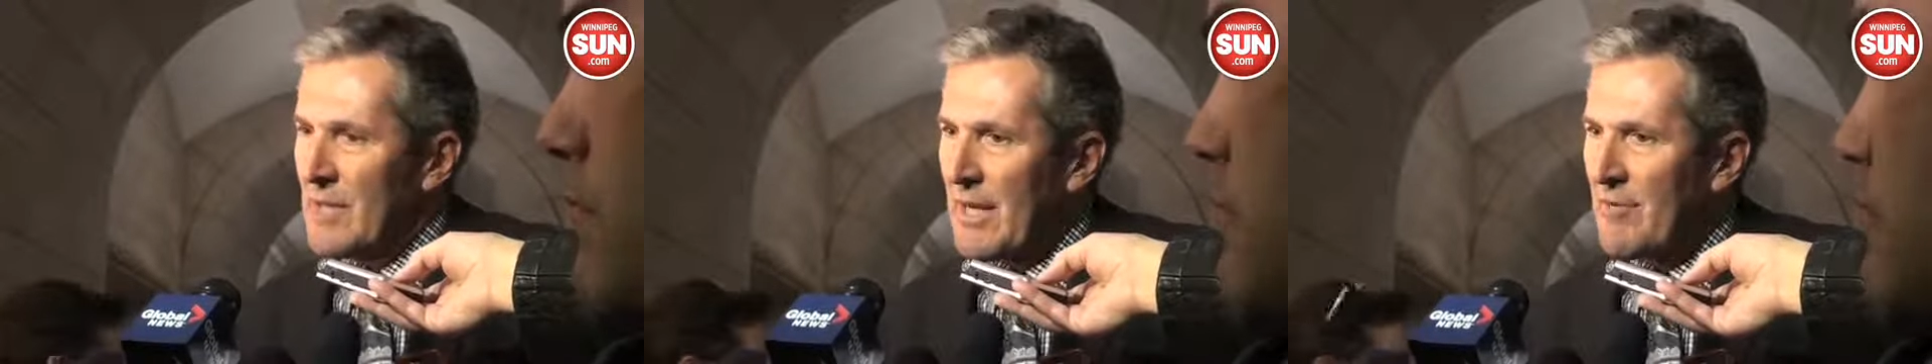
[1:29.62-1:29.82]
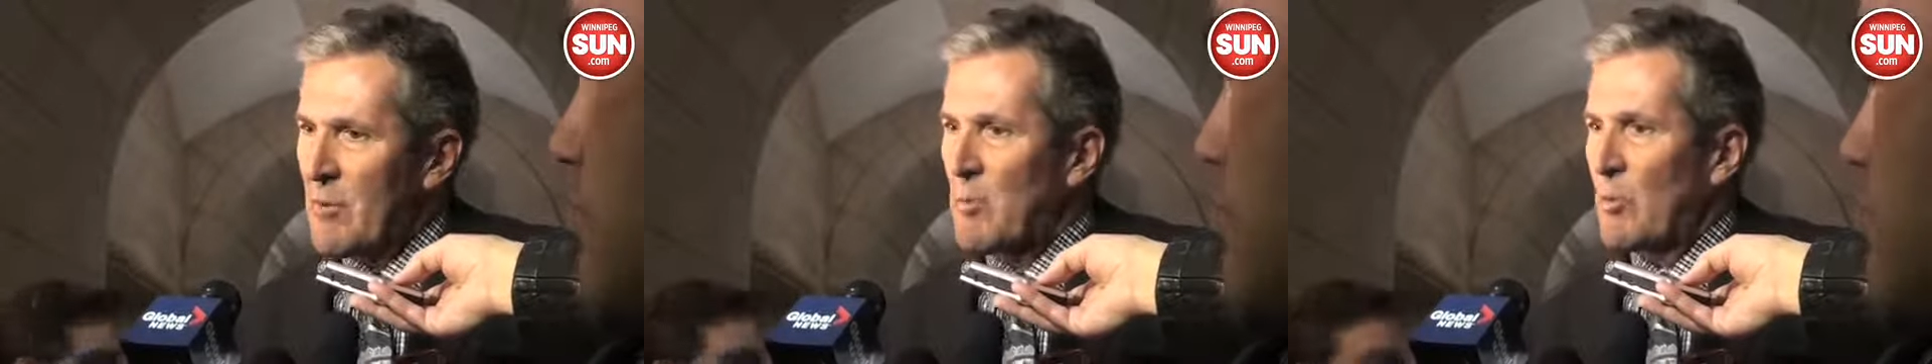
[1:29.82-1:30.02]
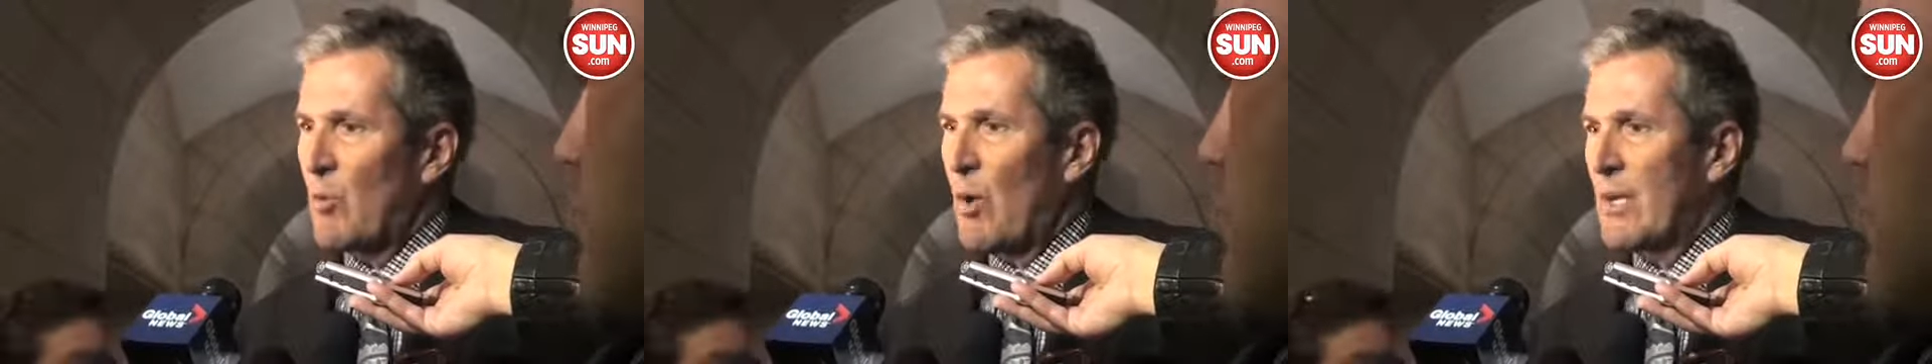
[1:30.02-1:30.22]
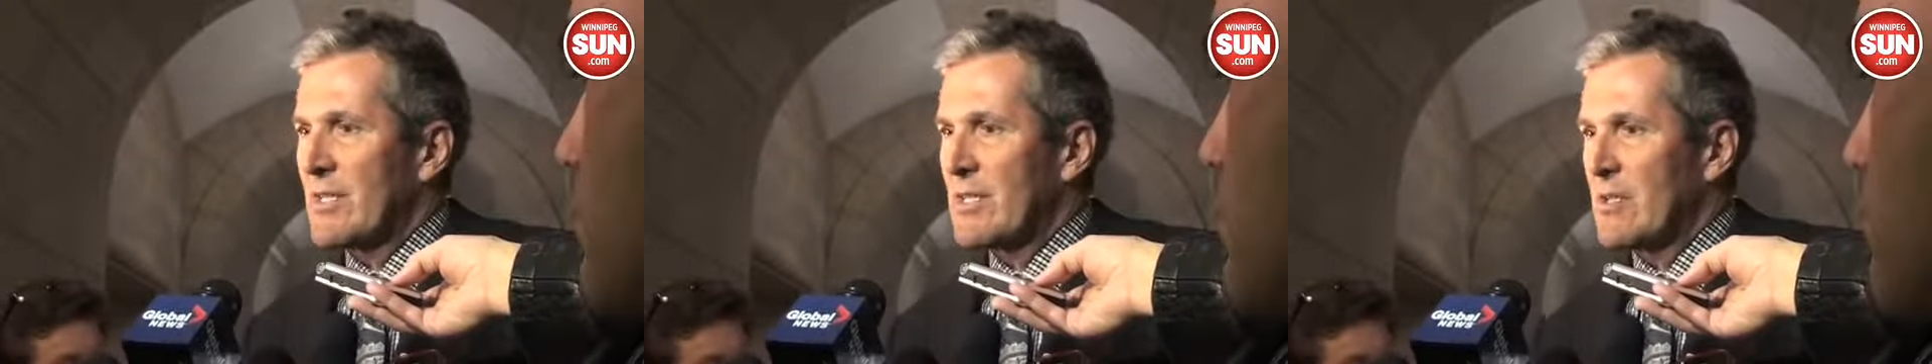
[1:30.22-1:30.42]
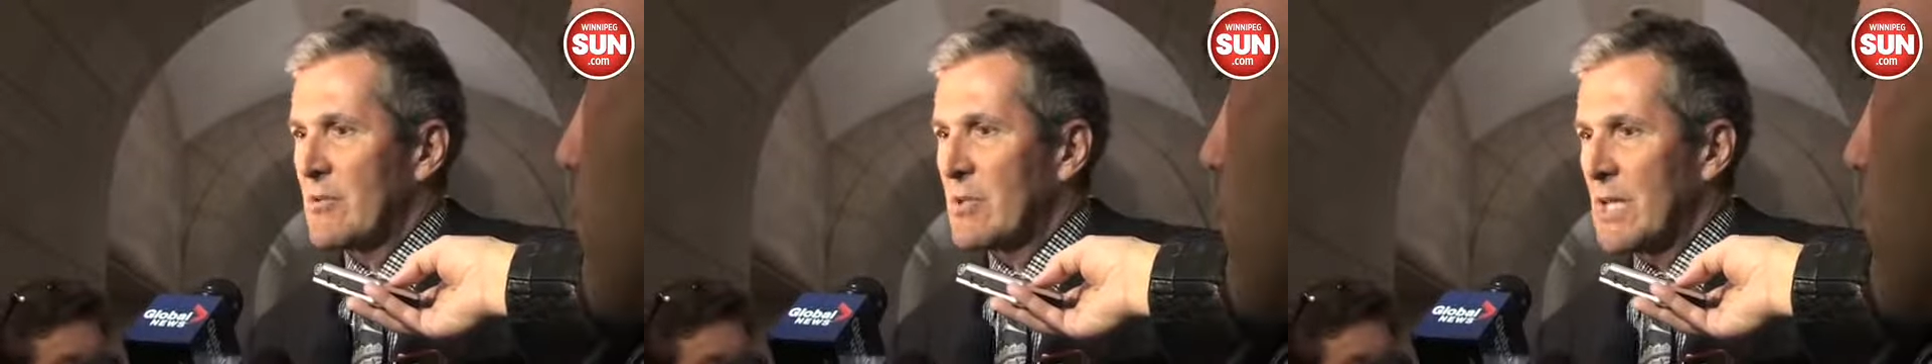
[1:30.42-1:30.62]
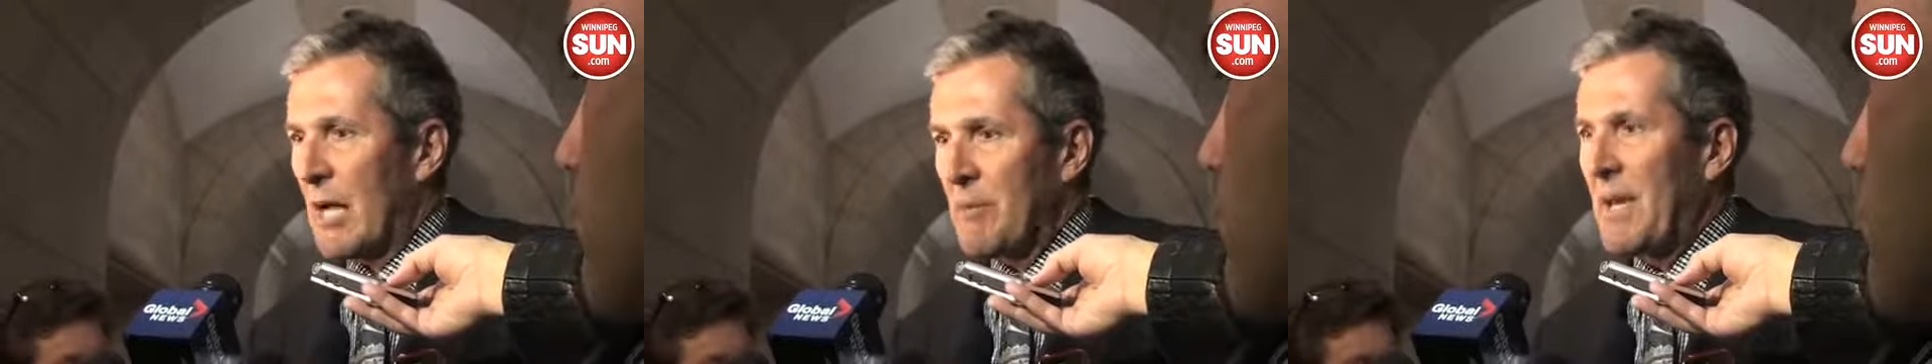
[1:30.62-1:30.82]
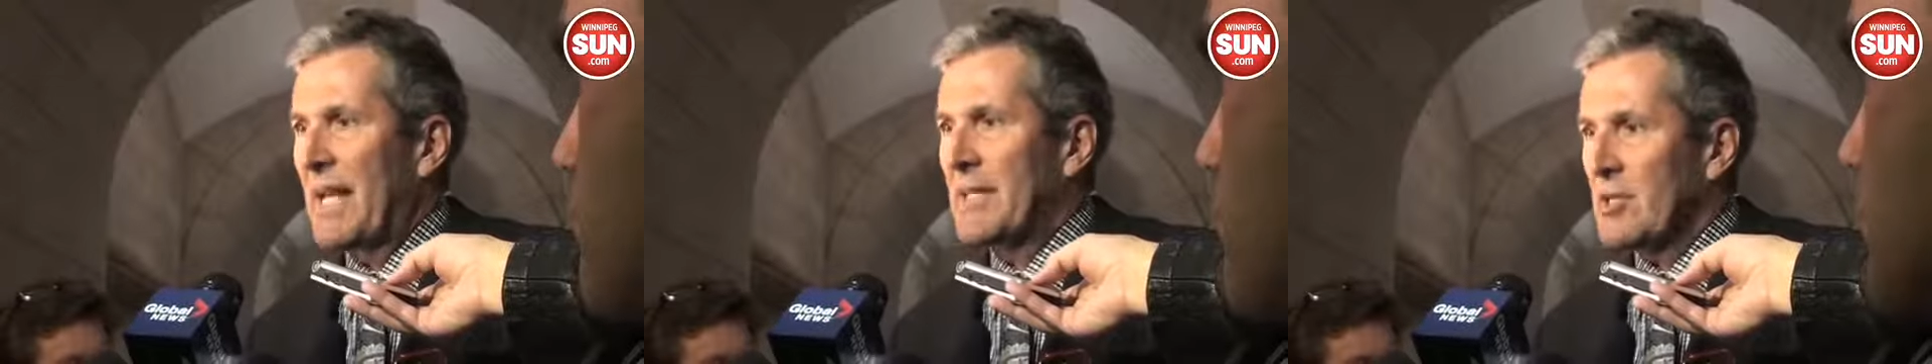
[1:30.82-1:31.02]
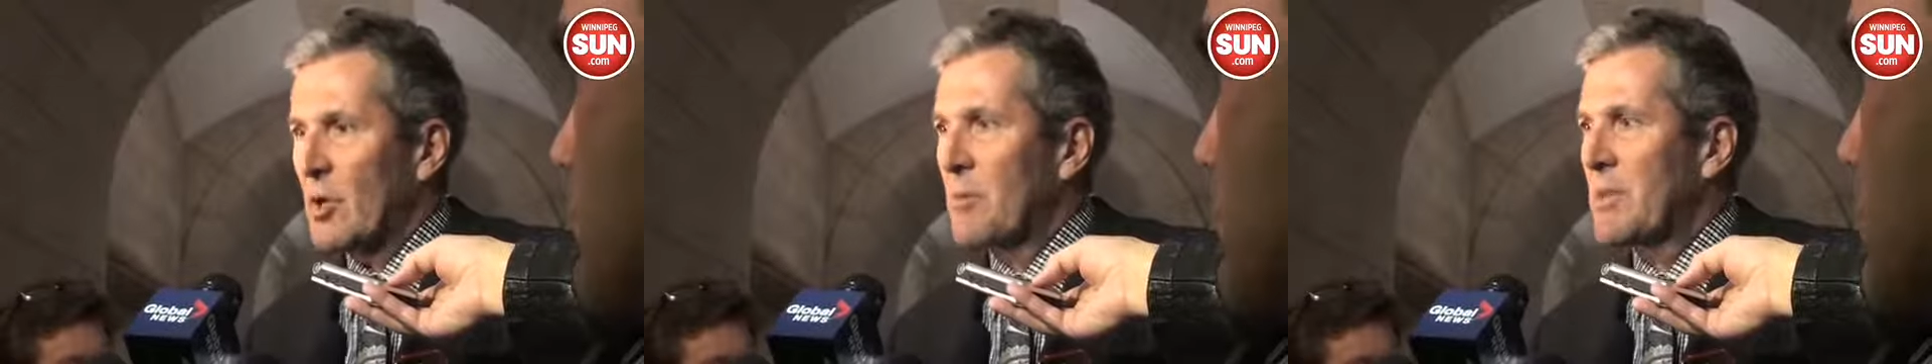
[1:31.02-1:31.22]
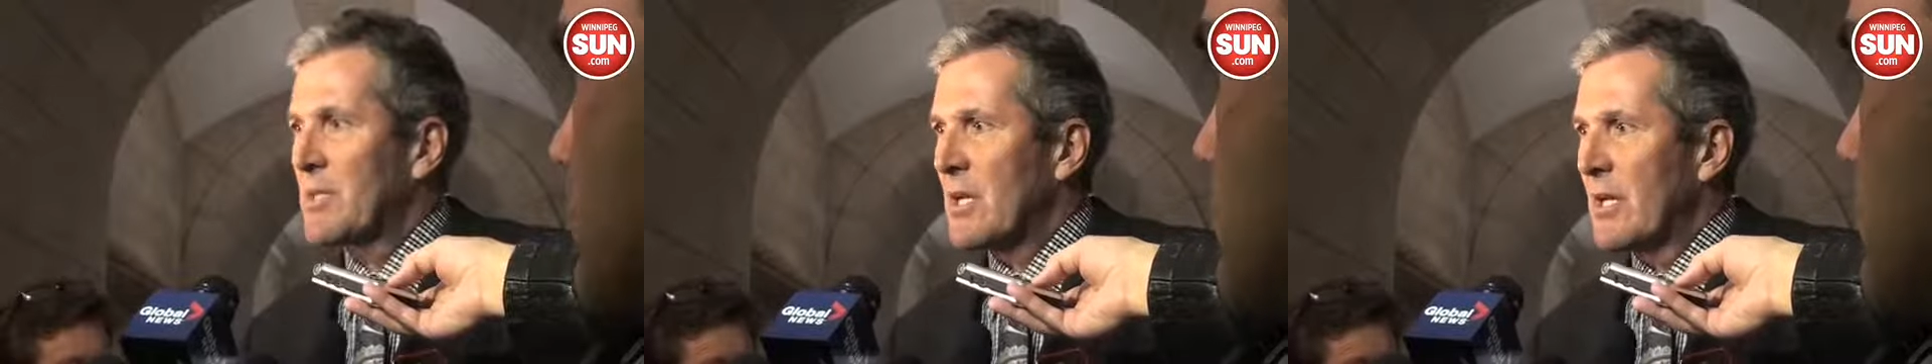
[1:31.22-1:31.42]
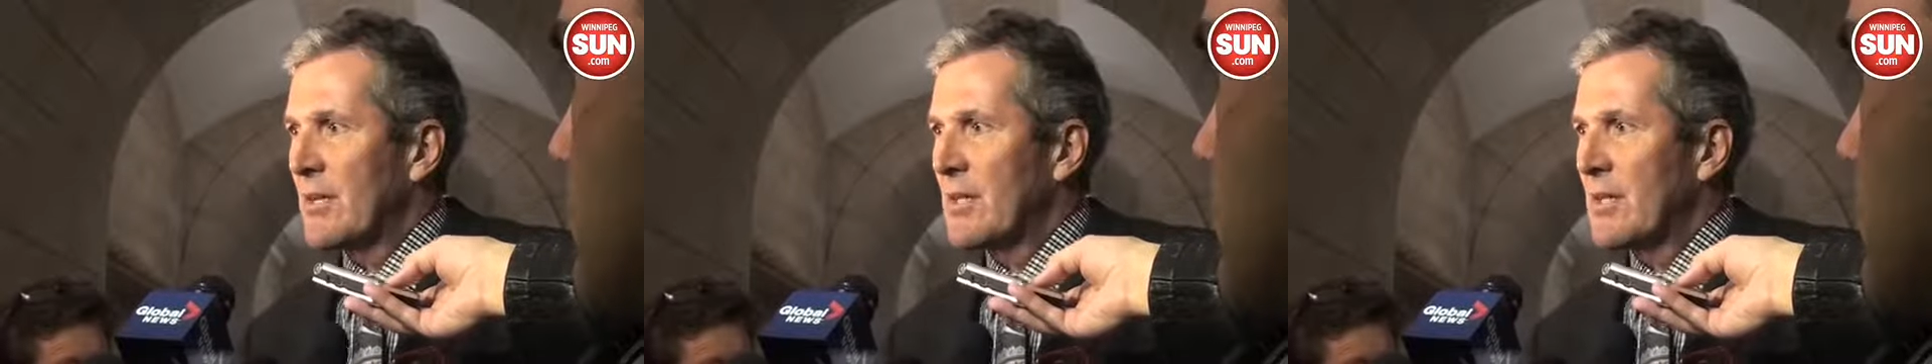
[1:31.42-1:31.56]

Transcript: the government wants to sell Manitobans